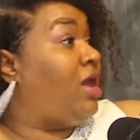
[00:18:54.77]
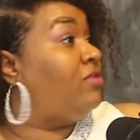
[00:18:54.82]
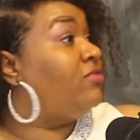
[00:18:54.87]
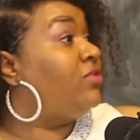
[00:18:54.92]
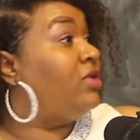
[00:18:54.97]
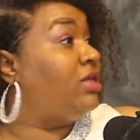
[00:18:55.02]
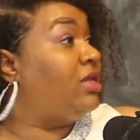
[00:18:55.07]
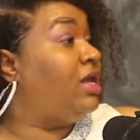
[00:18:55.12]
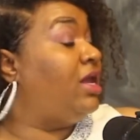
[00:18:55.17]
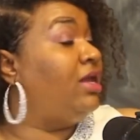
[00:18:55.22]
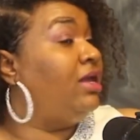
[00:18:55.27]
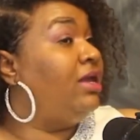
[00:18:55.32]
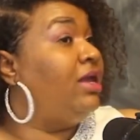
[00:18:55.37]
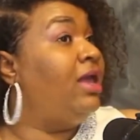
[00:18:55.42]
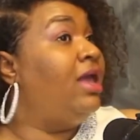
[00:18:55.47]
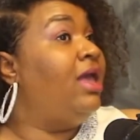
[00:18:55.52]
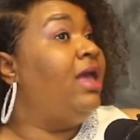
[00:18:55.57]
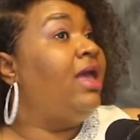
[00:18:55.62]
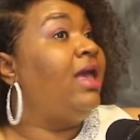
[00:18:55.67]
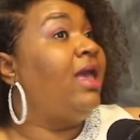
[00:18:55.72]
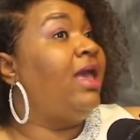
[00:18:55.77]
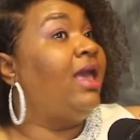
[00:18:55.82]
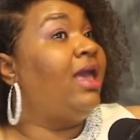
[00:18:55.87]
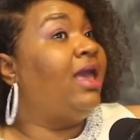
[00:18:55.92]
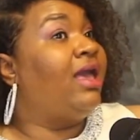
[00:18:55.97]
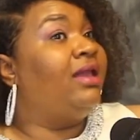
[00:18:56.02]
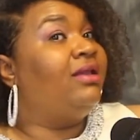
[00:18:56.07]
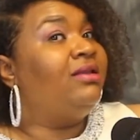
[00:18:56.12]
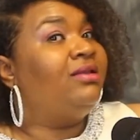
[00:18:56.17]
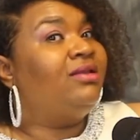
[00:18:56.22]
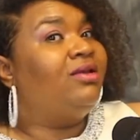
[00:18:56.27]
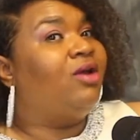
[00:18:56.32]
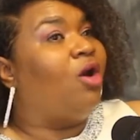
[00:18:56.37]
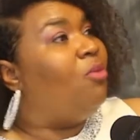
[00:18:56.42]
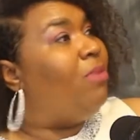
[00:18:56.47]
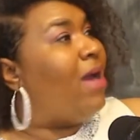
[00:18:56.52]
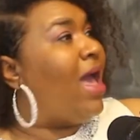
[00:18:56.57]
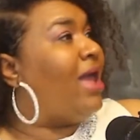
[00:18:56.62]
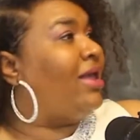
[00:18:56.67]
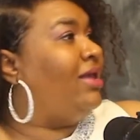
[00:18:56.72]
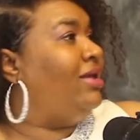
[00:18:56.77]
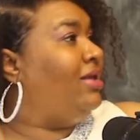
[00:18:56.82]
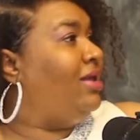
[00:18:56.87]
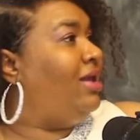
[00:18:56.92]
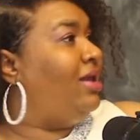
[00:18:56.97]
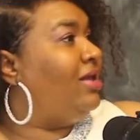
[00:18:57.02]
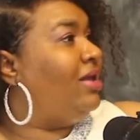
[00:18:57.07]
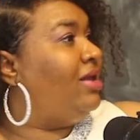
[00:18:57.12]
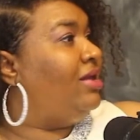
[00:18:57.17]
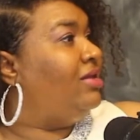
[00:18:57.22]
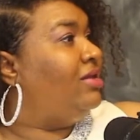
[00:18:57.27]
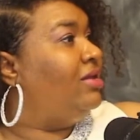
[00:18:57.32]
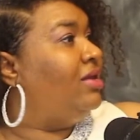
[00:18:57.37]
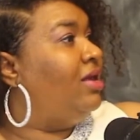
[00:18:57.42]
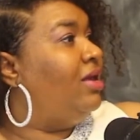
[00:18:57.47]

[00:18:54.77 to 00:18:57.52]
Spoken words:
everything and go back and get it